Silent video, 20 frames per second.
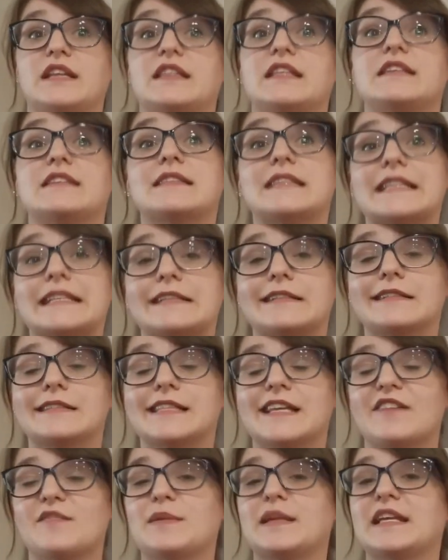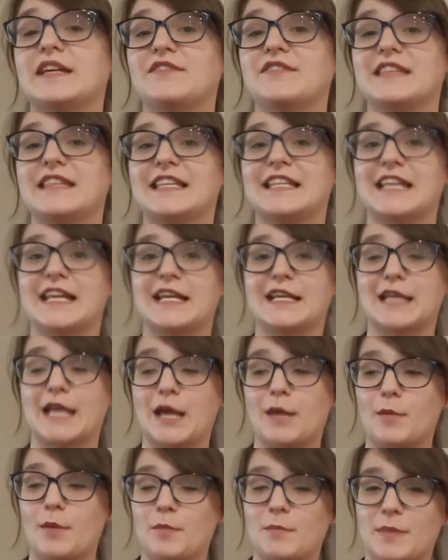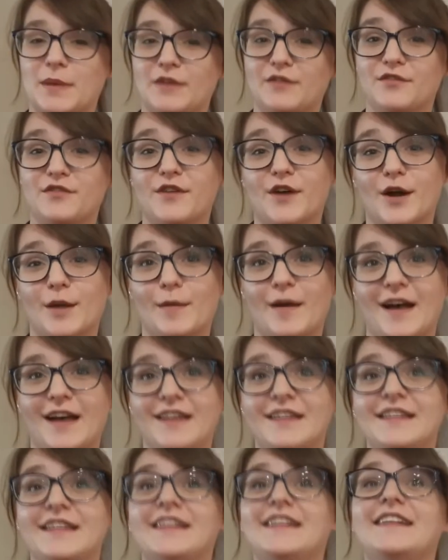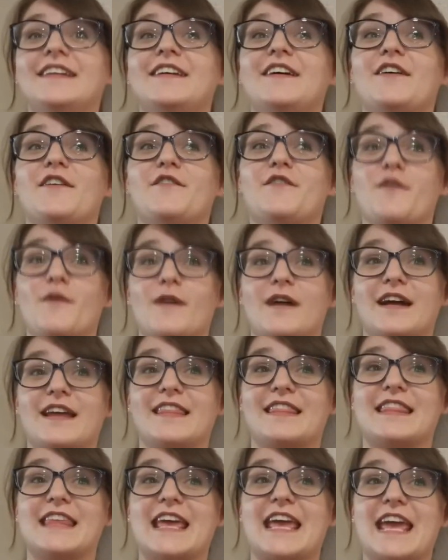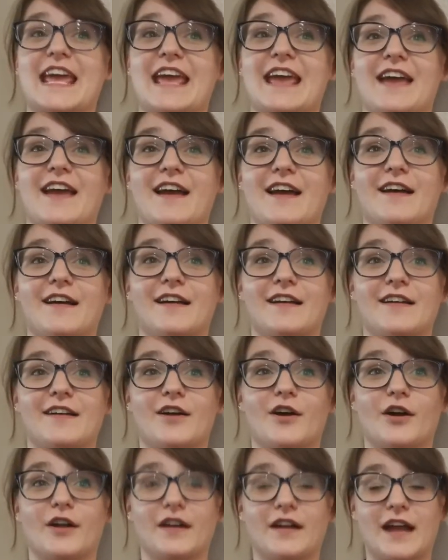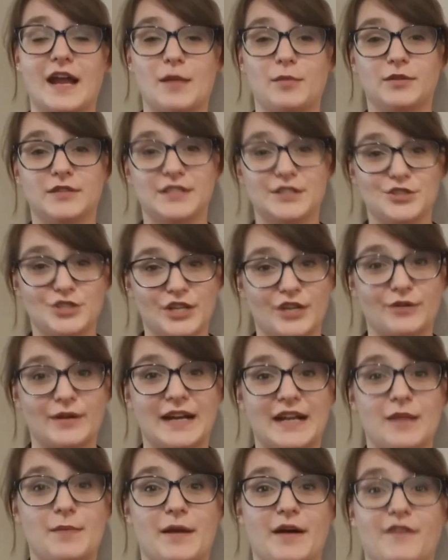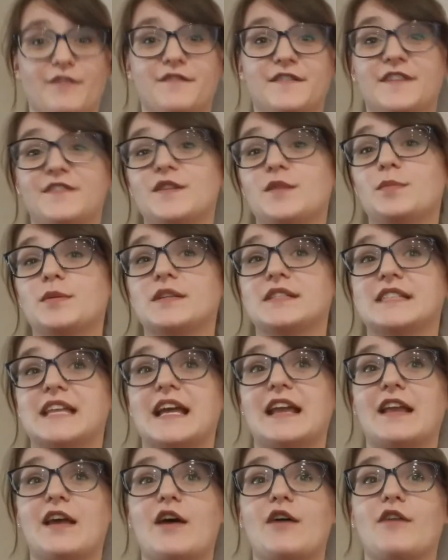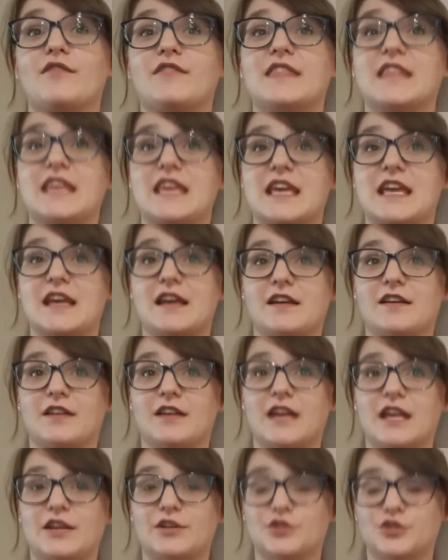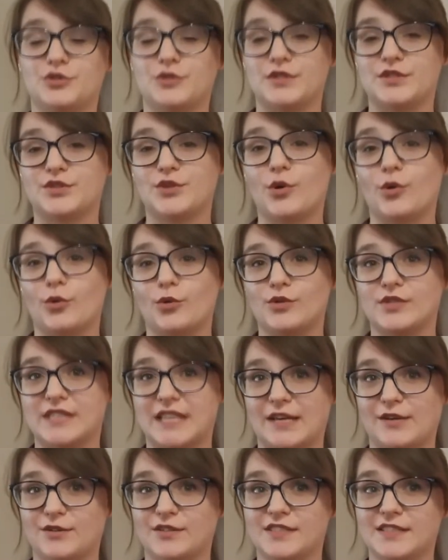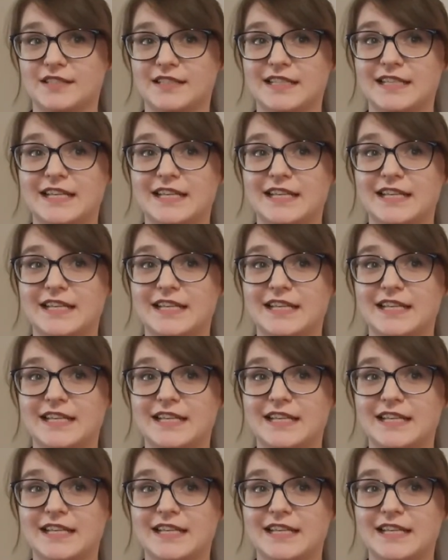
These leaders have been given the nickname Big Pharma, for they are able to generate about 50% of the industry's total sales.